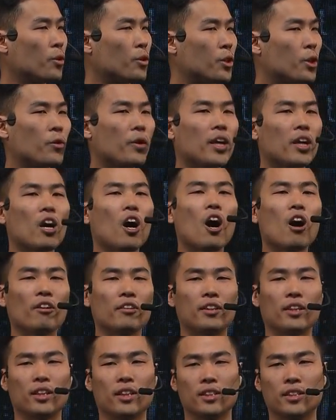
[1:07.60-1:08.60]
doing all
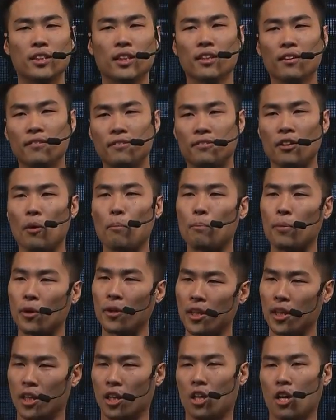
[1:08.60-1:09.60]
this from
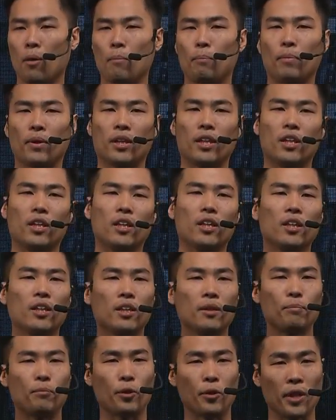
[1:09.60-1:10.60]
building the company,
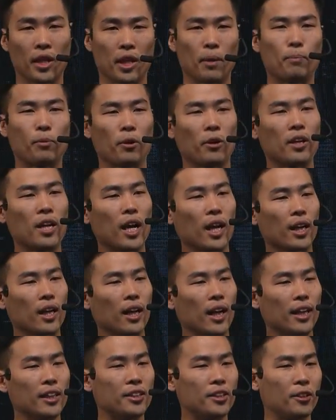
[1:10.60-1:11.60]
building the product,
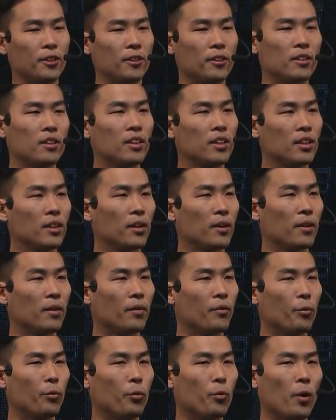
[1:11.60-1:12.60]
until
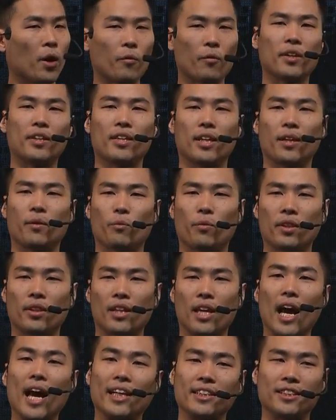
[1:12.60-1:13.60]
what we did with
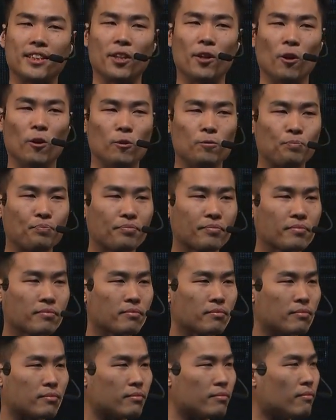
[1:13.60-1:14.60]
the I C O.
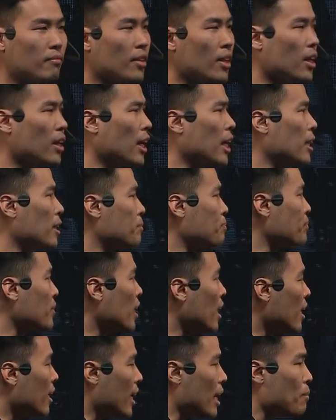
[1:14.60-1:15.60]
Um,
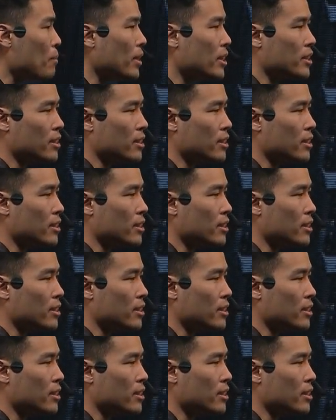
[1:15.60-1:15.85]
let me